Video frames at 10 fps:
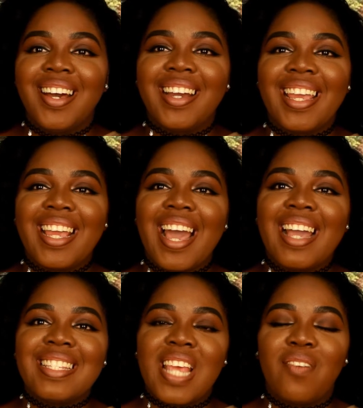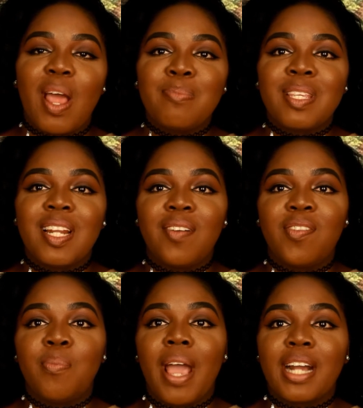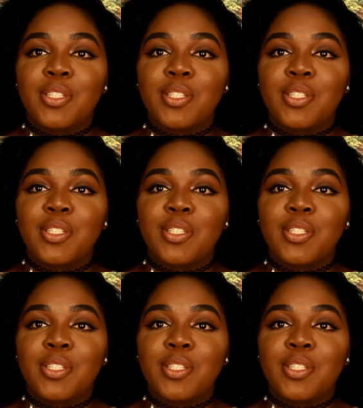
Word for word: Okay guys, that wraps it up for my